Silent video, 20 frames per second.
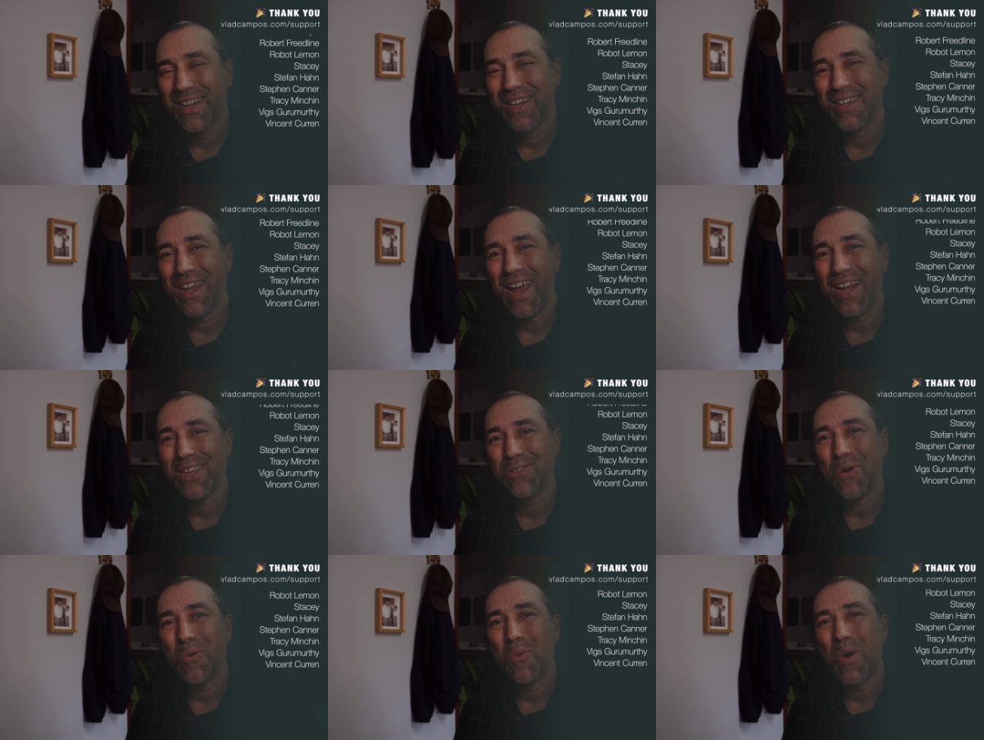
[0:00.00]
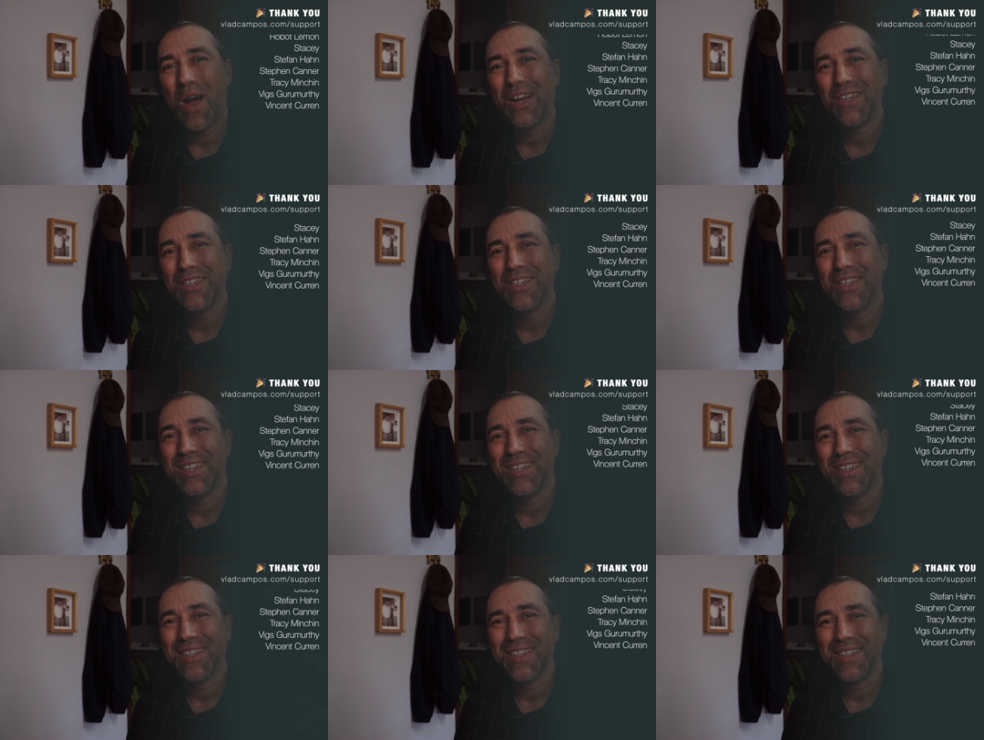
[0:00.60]
Thanks for
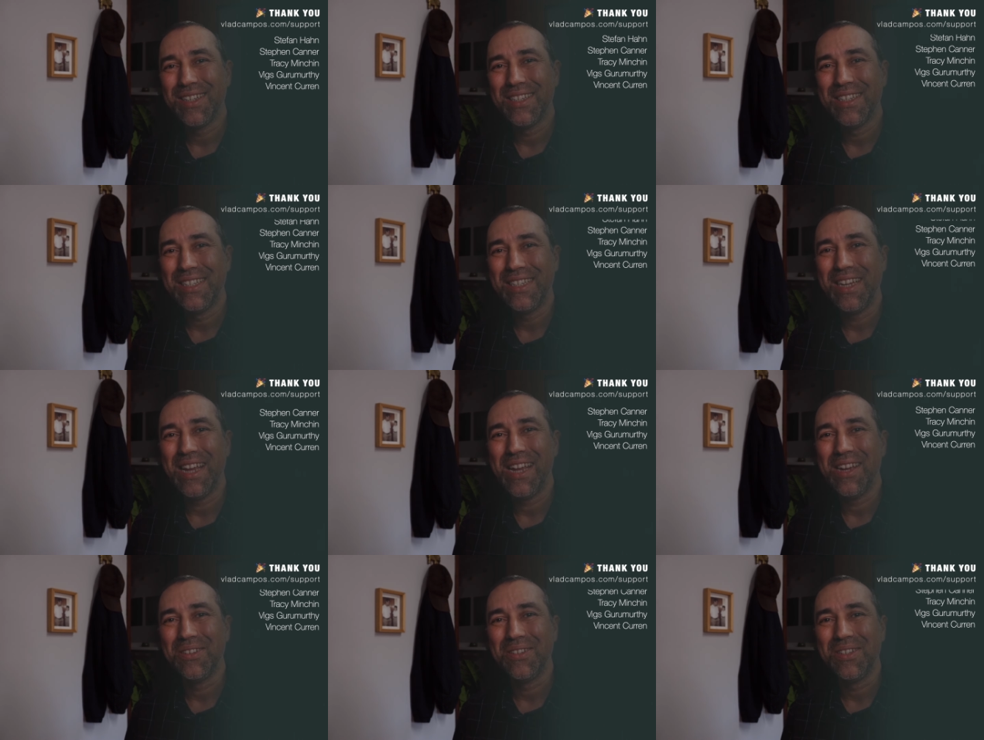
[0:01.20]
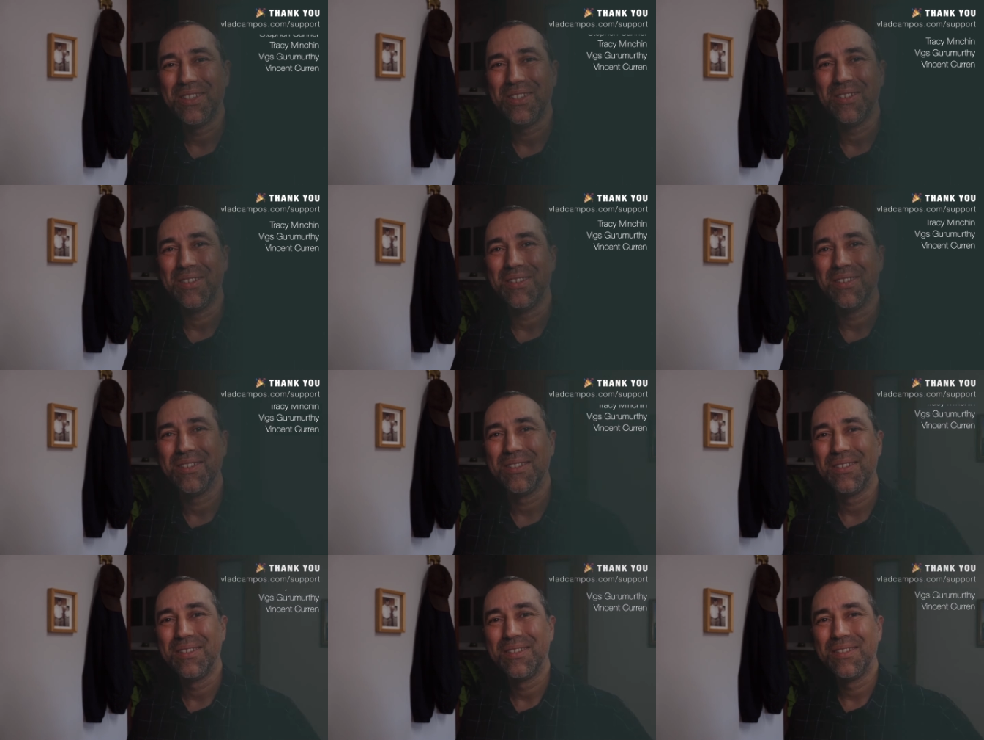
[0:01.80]
watching. See you soon.